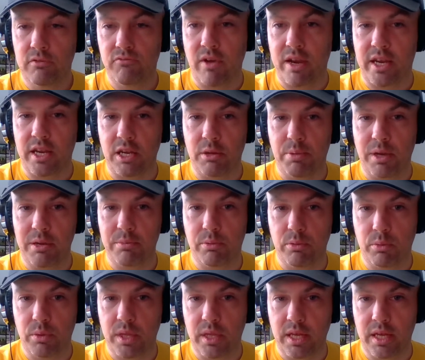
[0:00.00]
regular
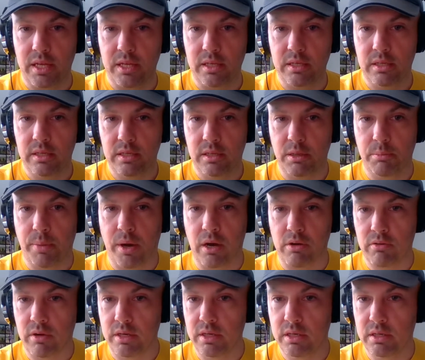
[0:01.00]
people within the
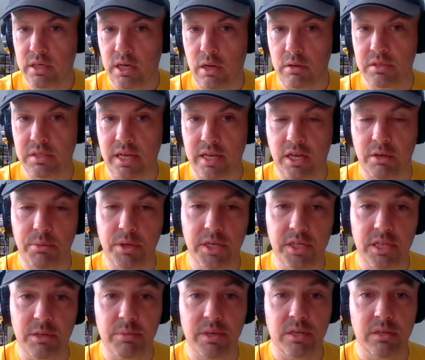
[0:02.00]
parkrun close-knit
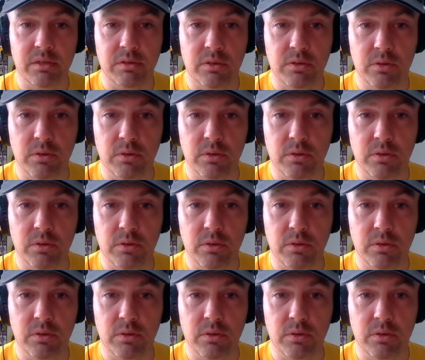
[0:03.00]
community? Because, of